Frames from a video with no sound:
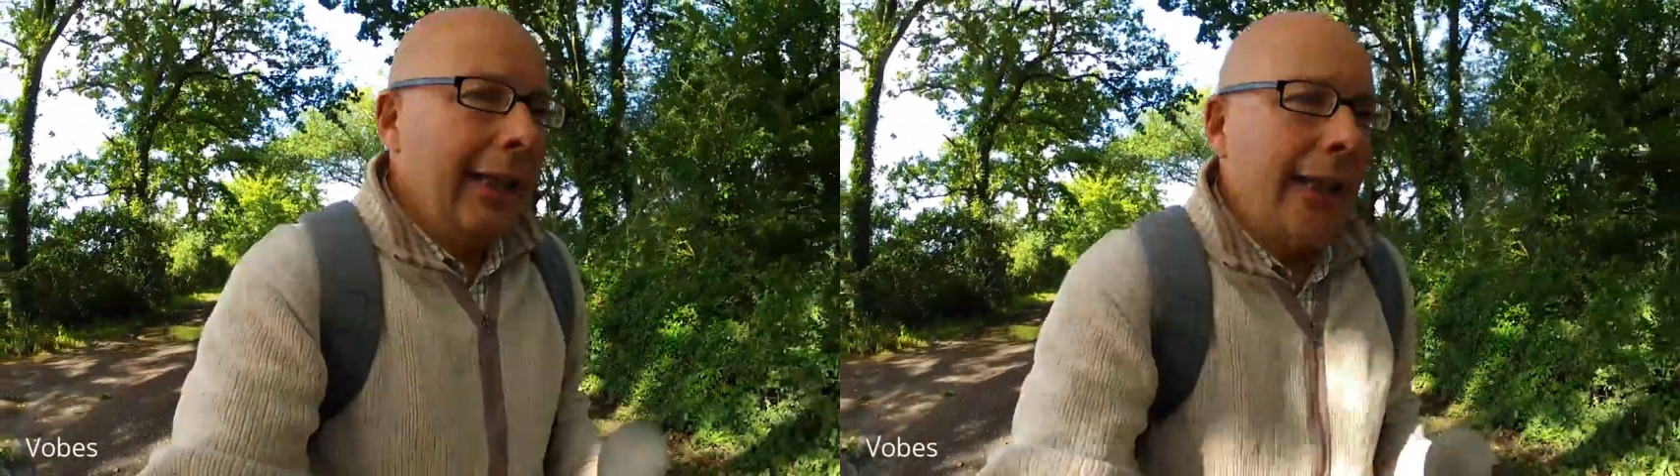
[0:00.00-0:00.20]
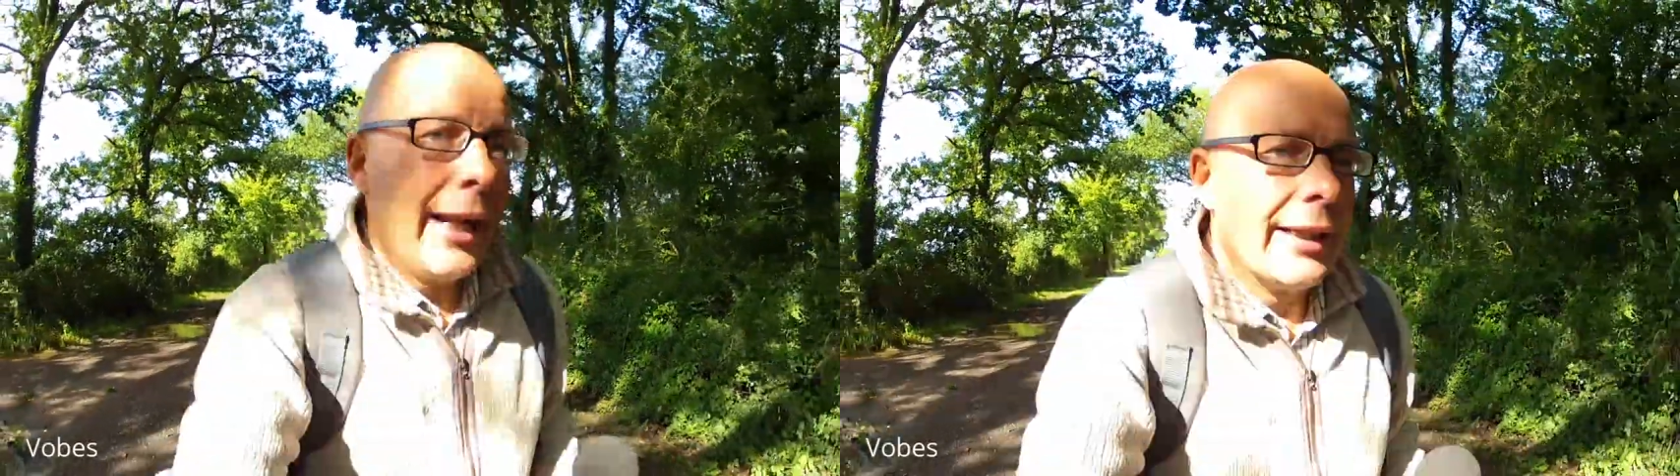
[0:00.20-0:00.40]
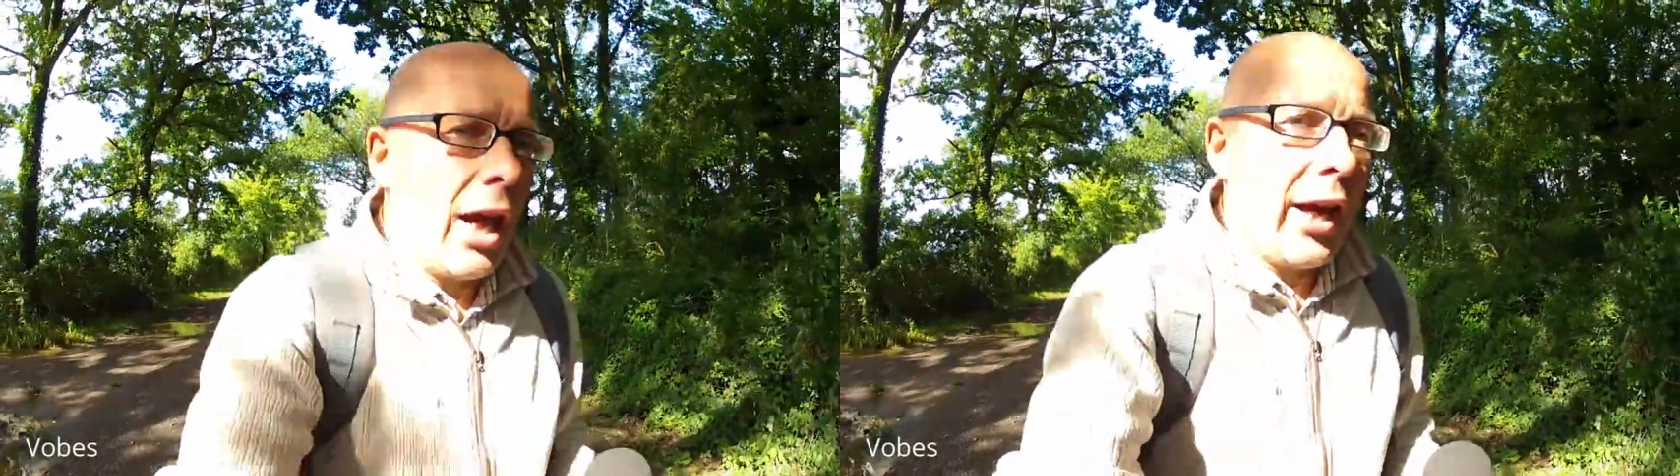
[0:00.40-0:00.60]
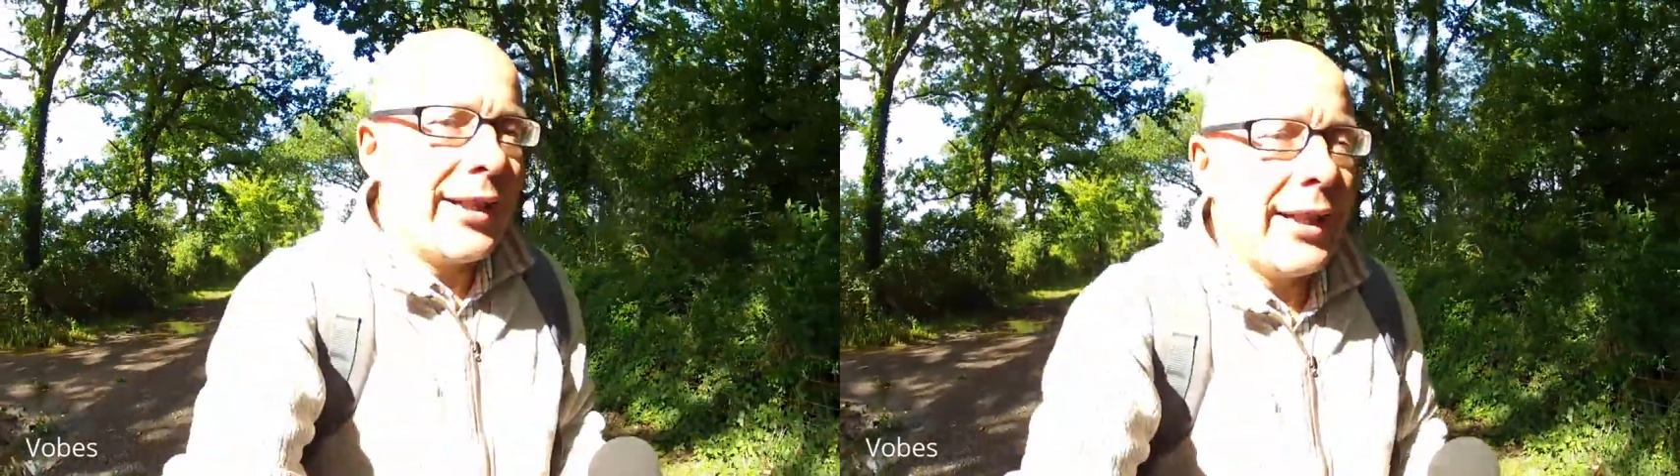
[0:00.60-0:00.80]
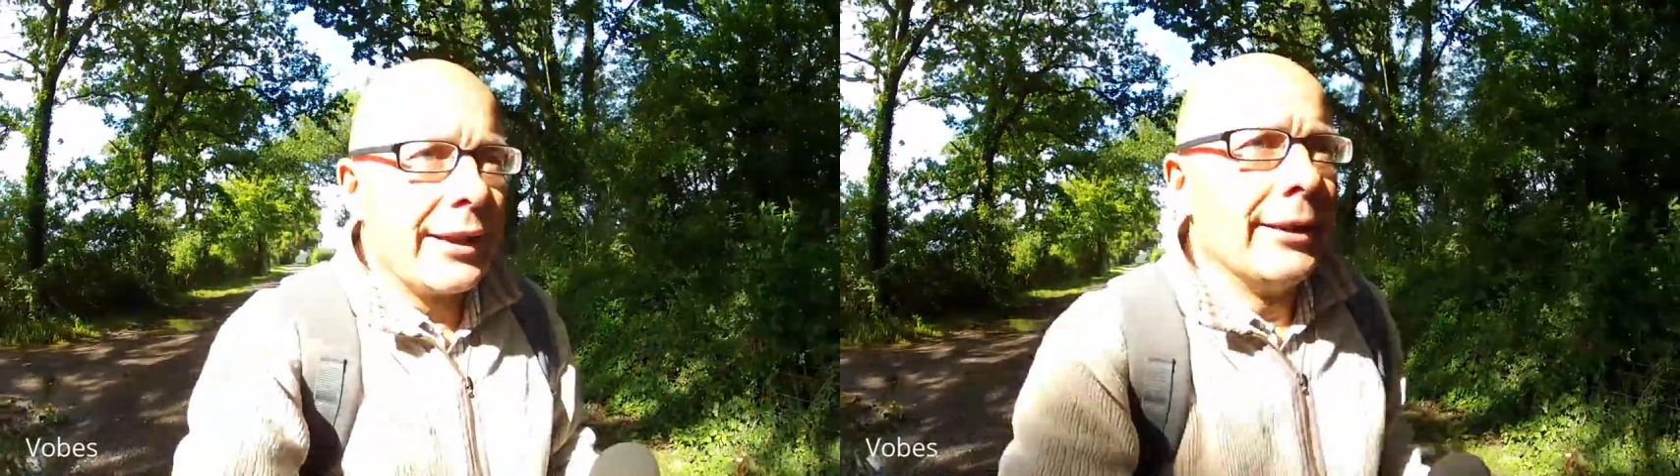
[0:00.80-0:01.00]
He had an
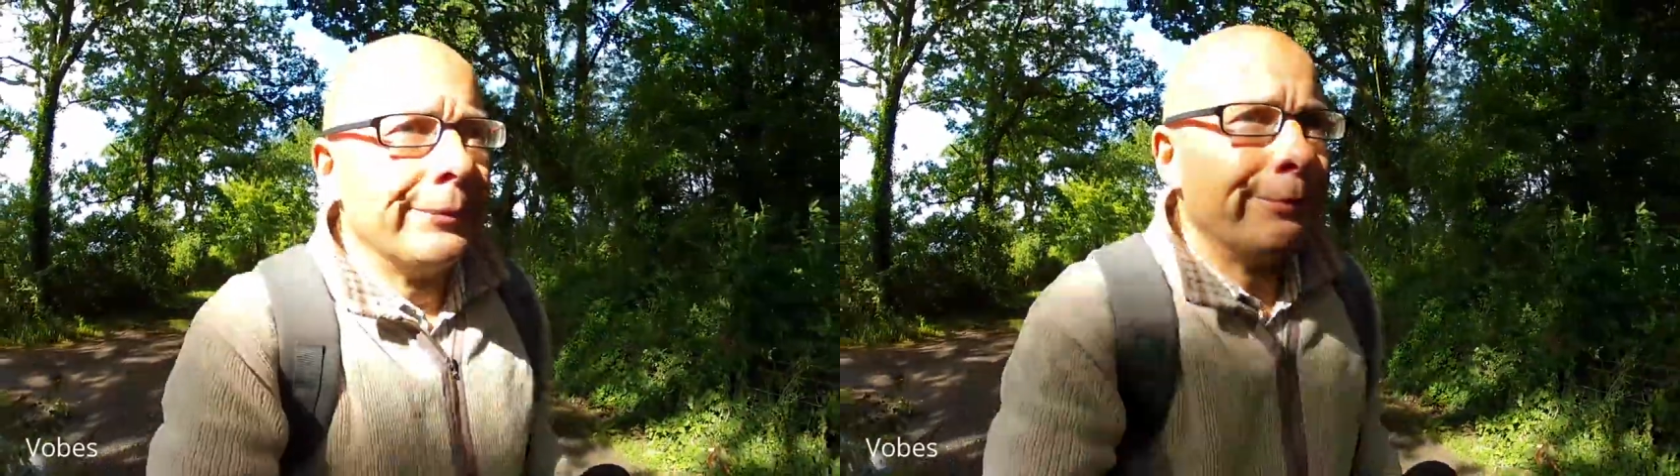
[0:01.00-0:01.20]
idea.